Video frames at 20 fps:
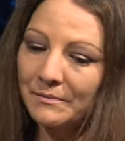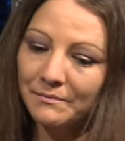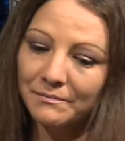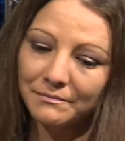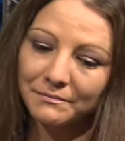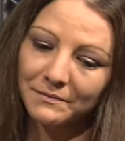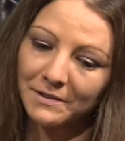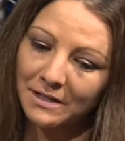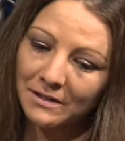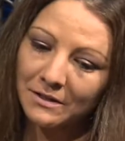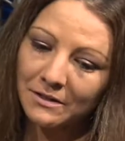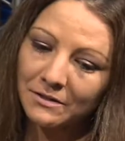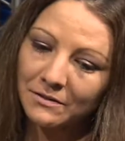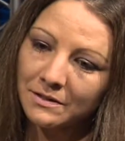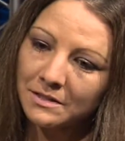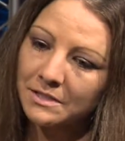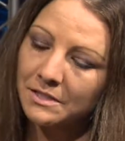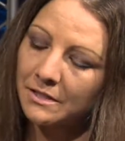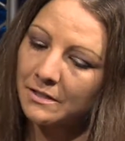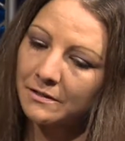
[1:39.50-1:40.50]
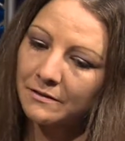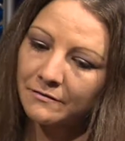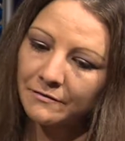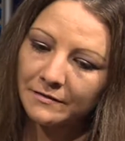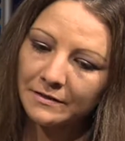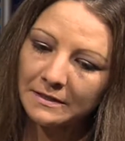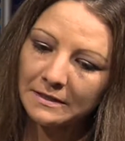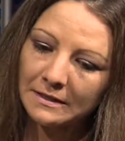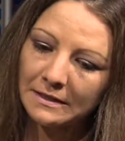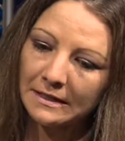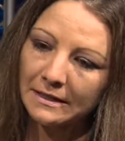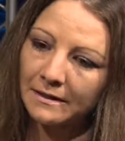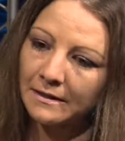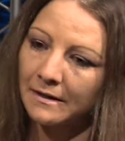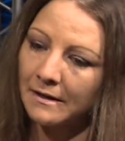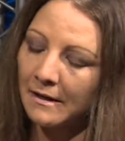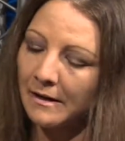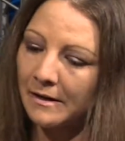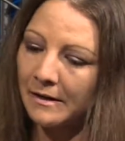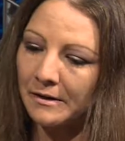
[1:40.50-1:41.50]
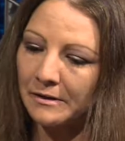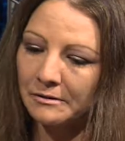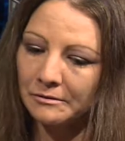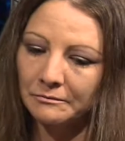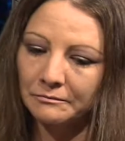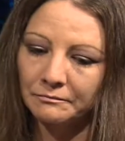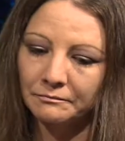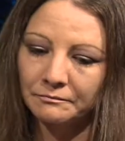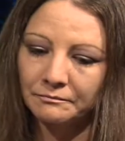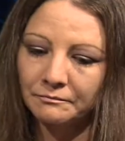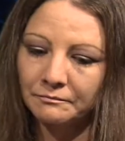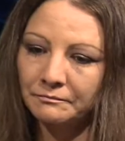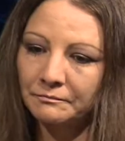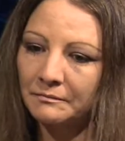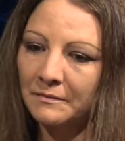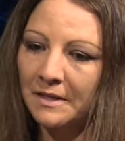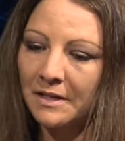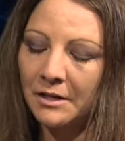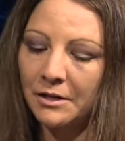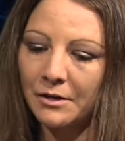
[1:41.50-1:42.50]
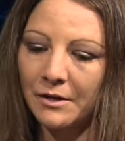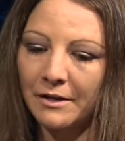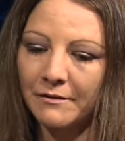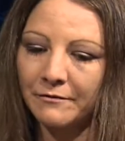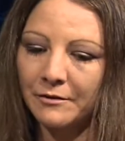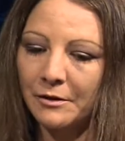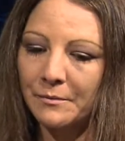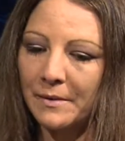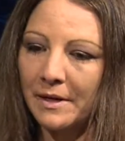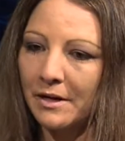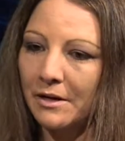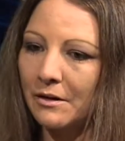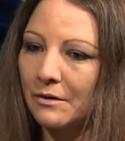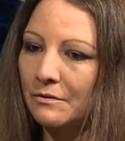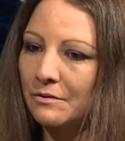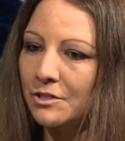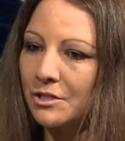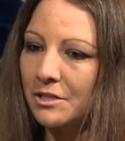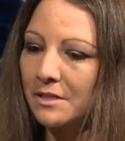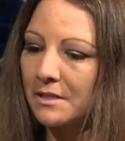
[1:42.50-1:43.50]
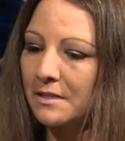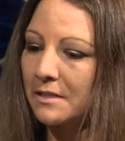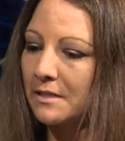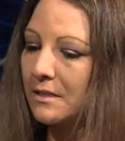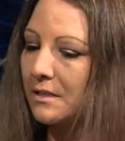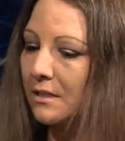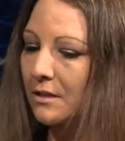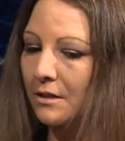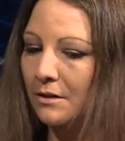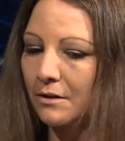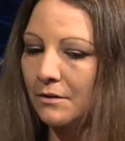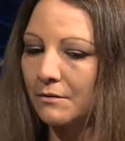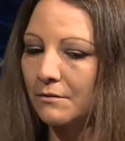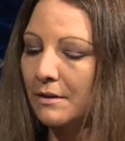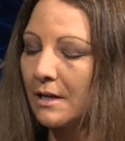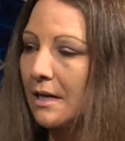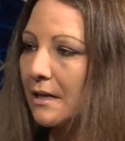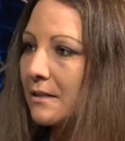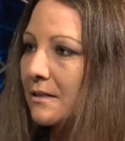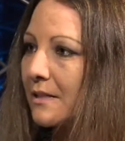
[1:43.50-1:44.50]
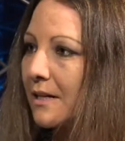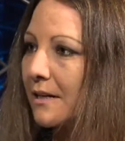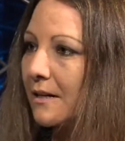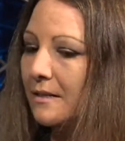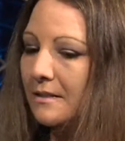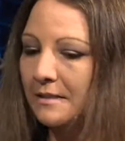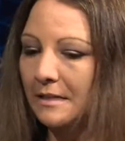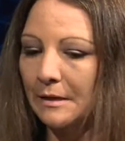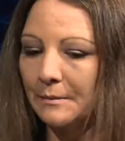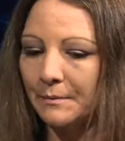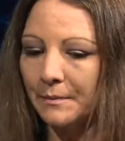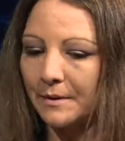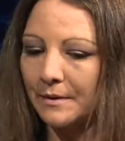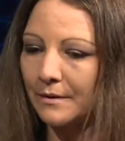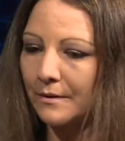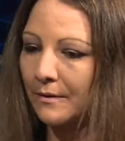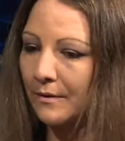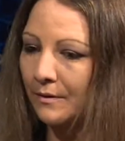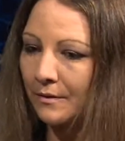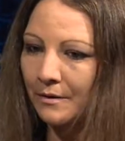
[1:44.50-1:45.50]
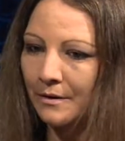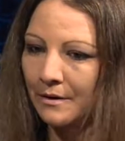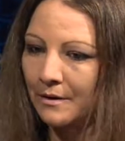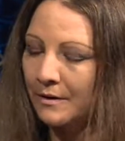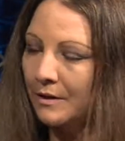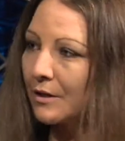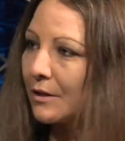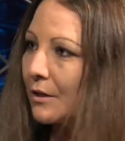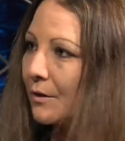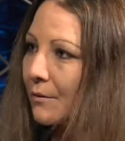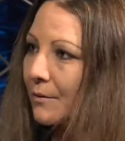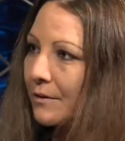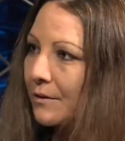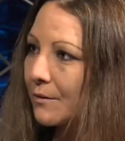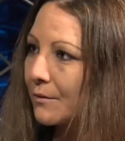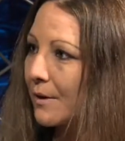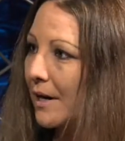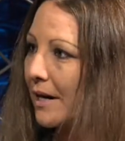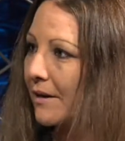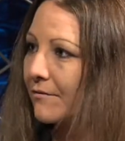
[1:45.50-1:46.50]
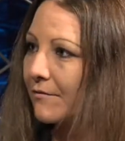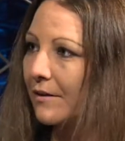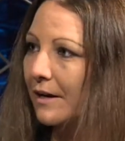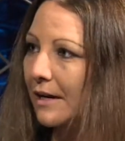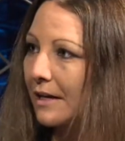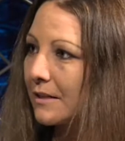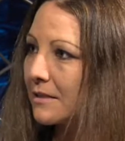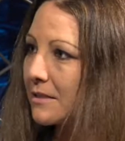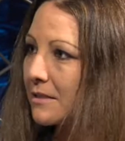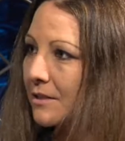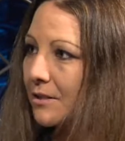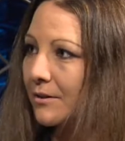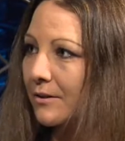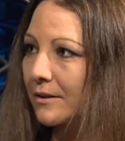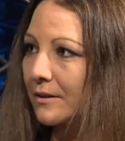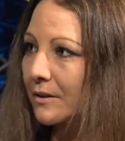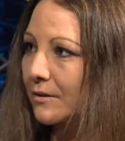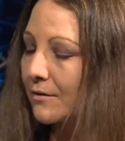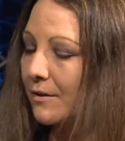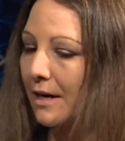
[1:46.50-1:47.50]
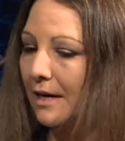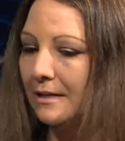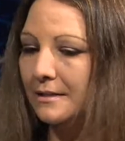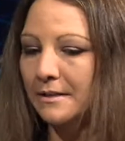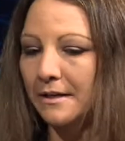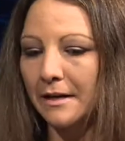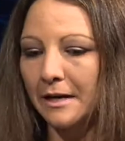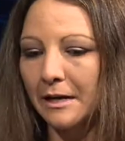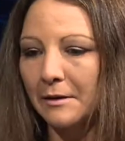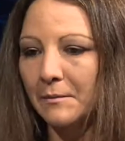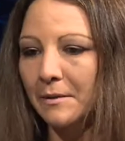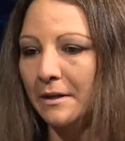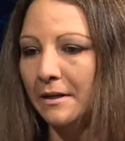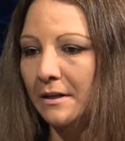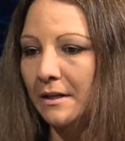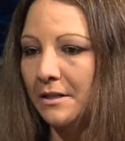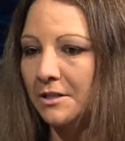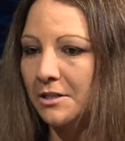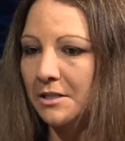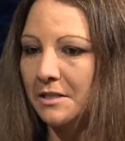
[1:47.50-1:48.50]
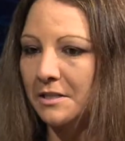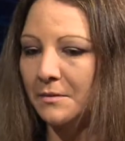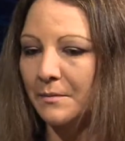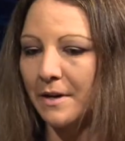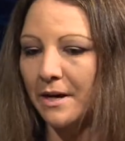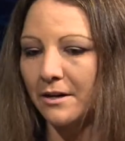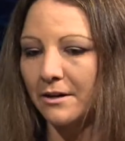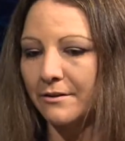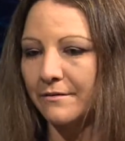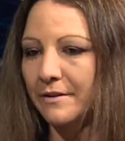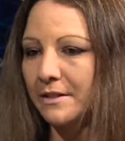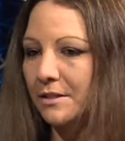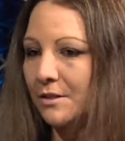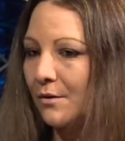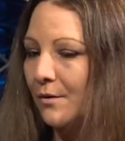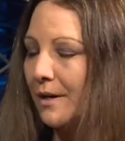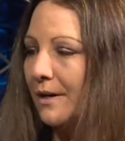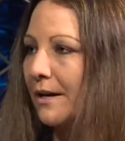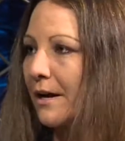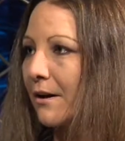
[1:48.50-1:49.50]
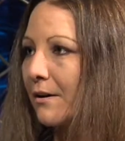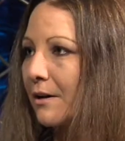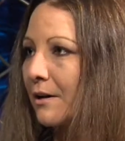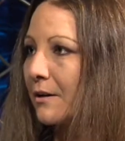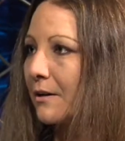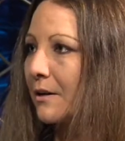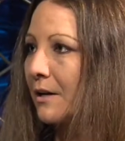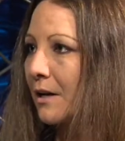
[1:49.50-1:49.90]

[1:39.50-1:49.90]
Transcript: You know, it's a good feeling. You know, I feel my coaches, you know, they set us up in the, you know, with the right fights, you know, at the right time, and it's just a matter of us going out and